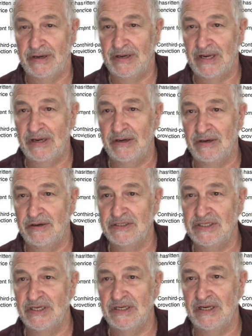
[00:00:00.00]
again, here's
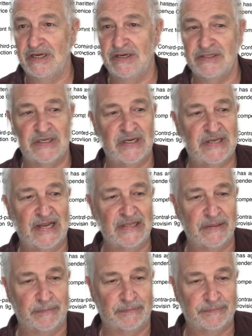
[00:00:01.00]
an
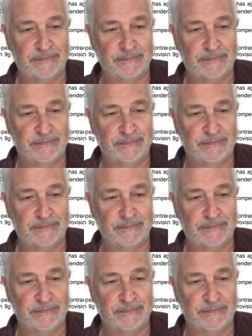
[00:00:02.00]
addendum.